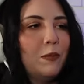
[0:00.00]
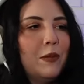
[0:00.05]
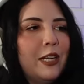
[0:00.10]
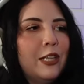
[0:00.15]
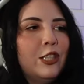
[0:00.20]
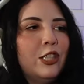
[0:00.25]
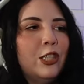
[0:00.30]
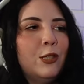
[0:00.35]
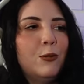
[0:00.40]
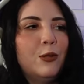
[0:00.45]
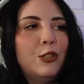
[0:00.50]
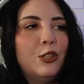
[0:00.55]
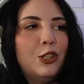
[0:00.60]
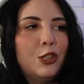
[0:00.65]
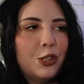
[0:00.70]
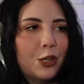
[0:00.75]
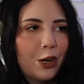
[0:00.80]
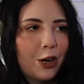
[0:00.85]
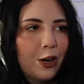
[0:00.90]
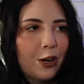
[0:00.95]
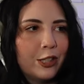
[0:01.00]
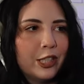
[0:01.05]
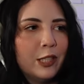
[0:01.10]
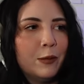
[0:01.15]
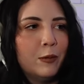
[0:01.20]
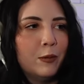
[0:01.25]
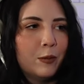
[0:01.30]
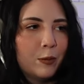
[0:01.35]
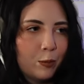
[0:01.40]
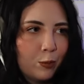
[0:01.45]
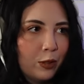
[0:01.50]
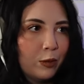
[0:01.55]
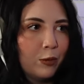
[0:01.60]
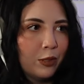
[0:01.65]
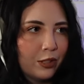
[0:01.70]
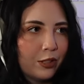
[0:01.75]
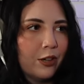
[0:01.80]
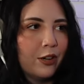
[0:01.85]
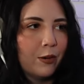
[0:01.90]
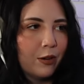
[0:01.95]
means she was sure she would
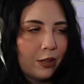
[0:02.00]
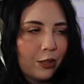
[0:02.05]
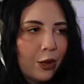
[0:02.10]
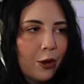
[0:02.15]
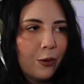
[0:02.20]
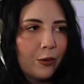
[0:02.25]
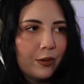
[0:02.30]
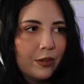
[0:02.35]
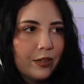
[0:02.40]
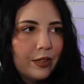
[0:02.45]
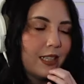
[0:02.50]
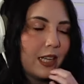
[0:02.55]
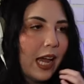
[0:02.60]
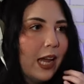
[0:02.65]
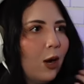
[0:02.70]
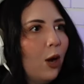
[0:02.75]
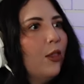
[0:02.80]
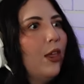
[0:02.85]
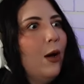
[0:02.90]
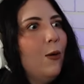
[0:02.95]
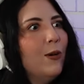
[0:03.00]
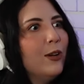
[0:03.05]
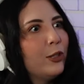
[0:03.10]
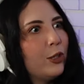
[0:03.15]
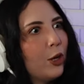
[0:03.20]
return alone. Ty got that one